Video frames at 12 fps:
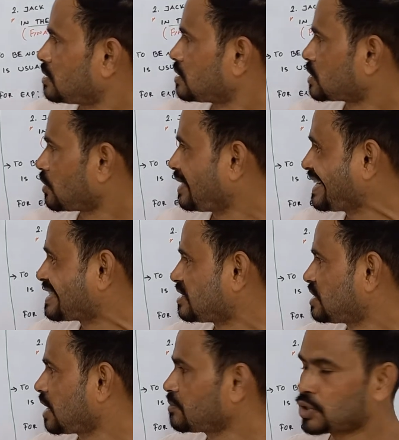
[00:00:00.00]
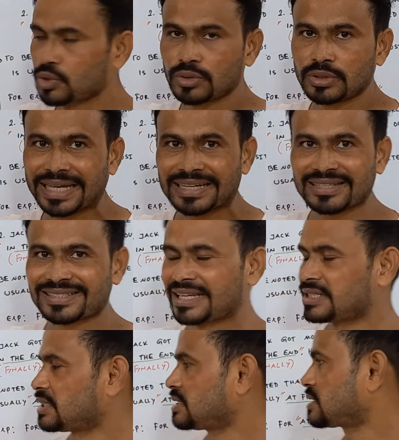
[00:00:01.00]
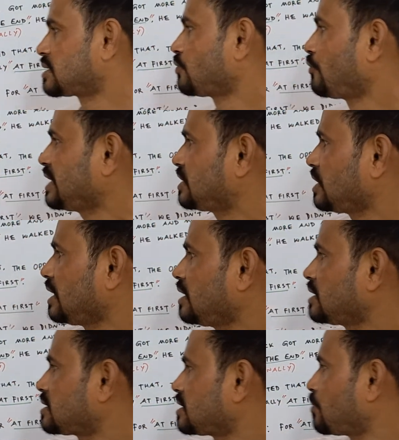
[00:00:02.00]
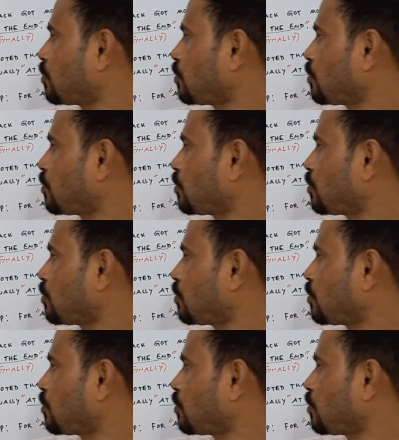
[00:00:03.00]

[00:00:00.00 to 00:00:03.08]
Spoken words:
So let's jump to another sentence, which is the